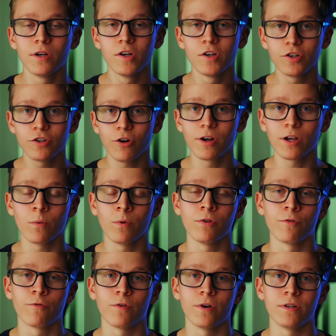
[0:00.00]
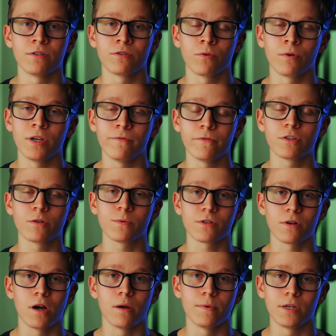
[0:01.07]
sharing it with your friends, or even
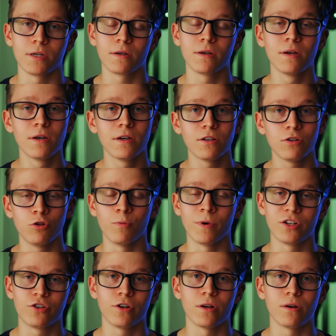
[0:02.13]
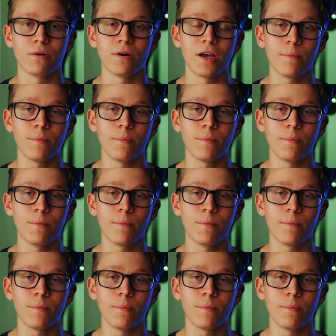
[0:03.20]
subscribing to my channel. I